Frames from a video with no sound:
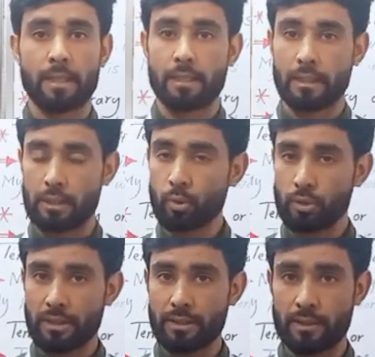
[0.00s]
The two
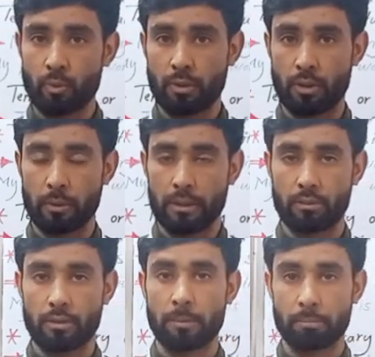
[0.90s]
tenses we are going to
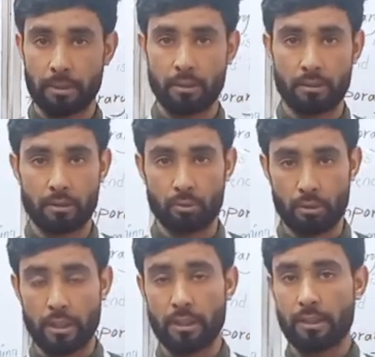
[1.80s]
compare
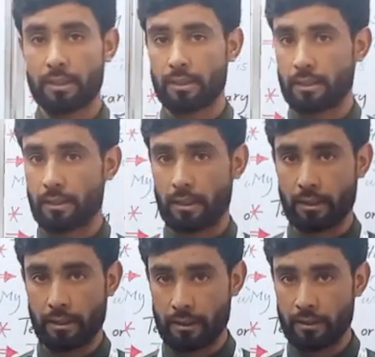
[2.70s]
today
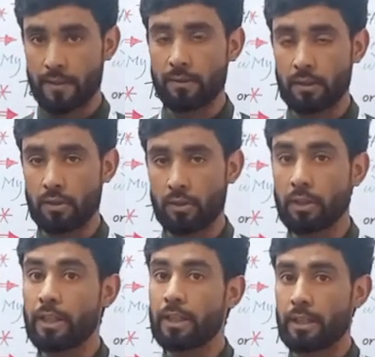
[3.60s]
in this
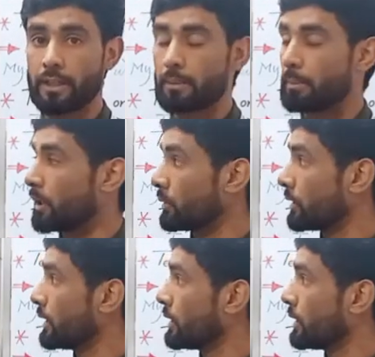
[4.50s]
video is about